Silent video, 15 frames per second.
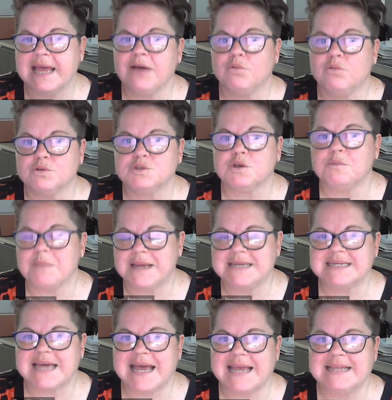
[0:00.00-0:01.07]
also
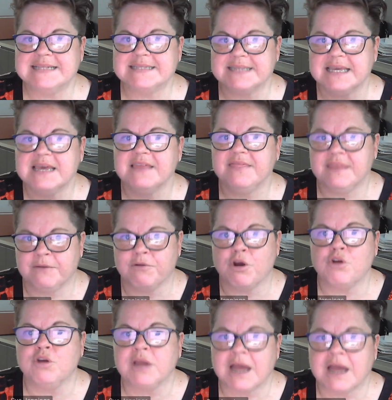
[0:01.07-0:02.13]
maintains their
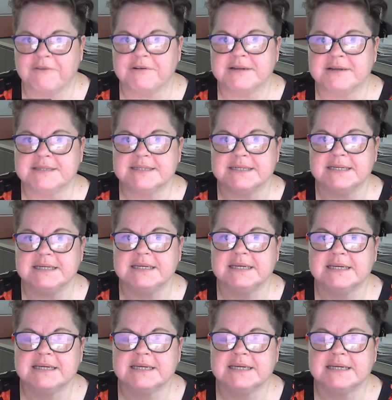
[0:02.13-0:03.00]
own currency,